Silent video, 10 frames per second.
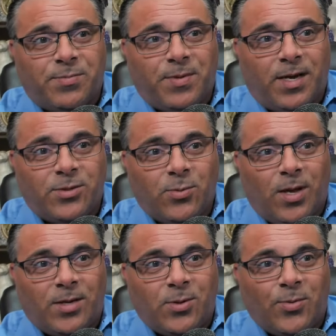But I do
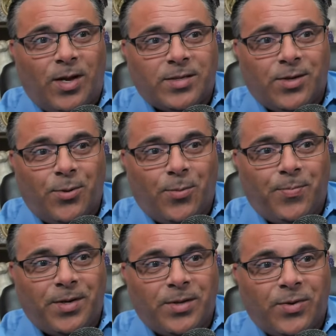I do like to help
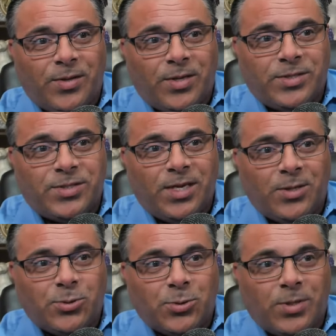anything that's
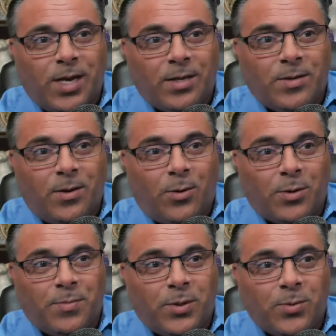injured uh, or
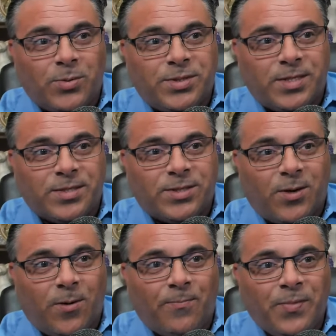abused, and
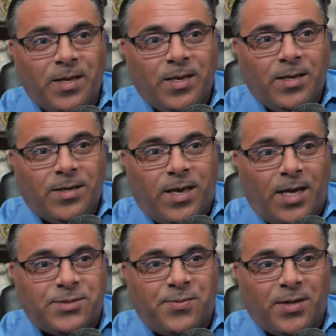so
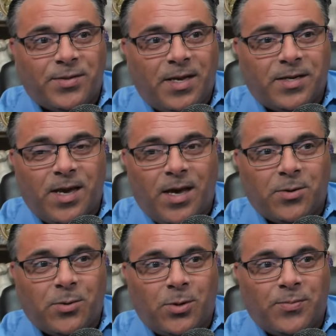cats fell in that
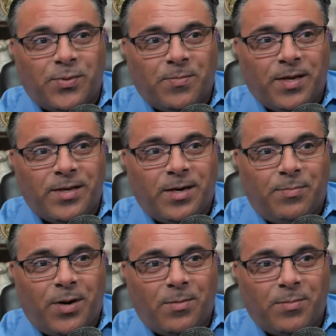category for me, and I
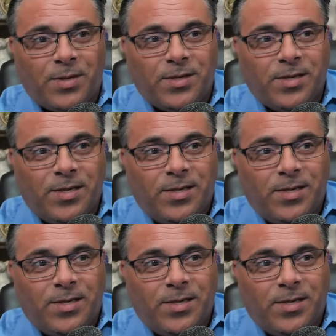probably